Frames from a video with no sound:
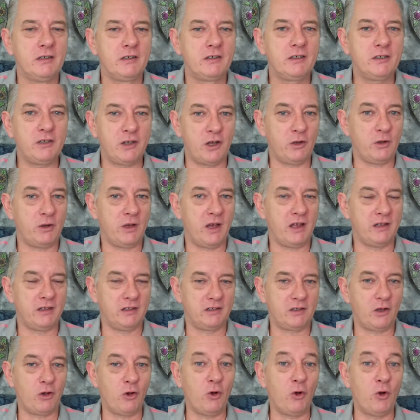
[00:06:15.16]
you know,
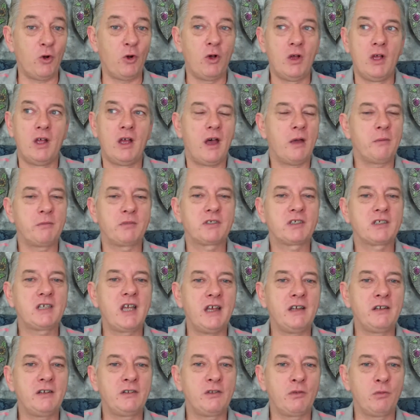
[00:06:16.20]
and or I'm
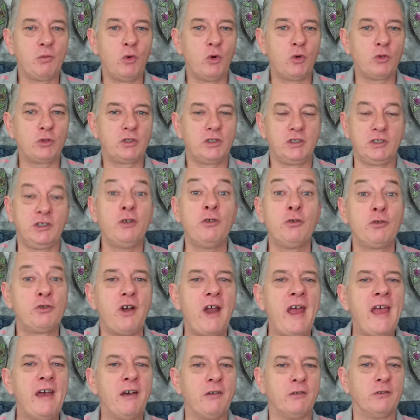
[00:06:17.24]
scared of the water, you
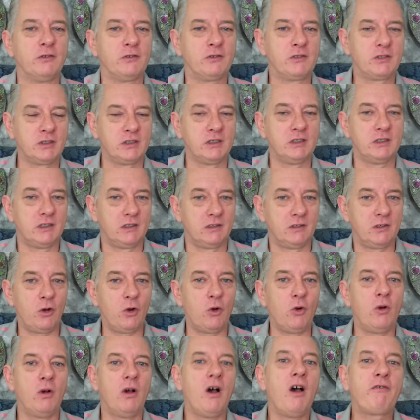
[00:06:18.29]
drowned.
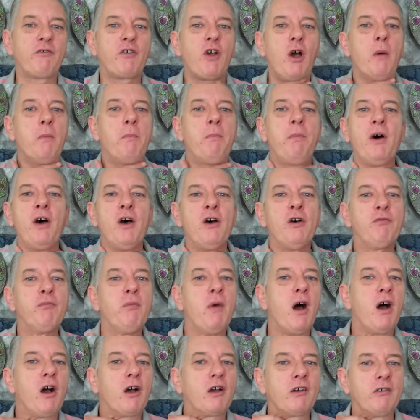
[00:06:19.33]
Or, I've got a
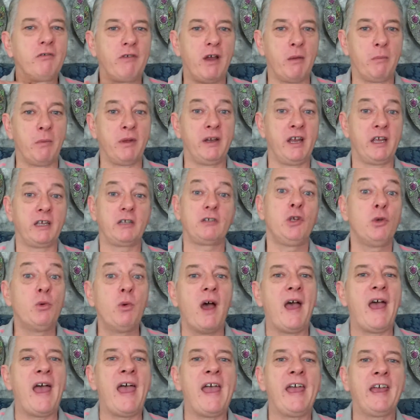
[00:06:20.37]
birthmark around my neck, you
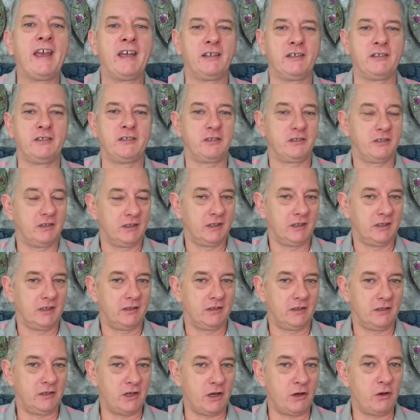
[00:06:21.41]
were hanged.
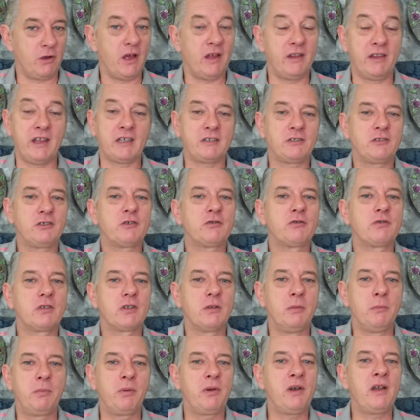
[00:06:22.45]
You know, and that's just
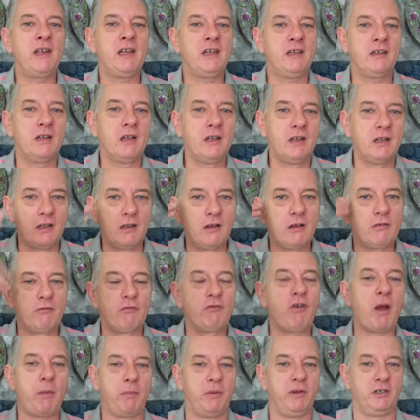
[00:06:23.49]
complete
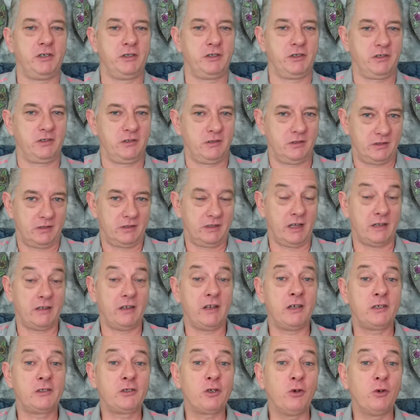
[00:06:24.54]
rubbish that
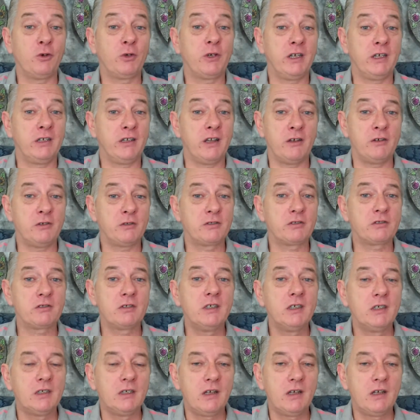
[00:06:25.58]
they're talking, those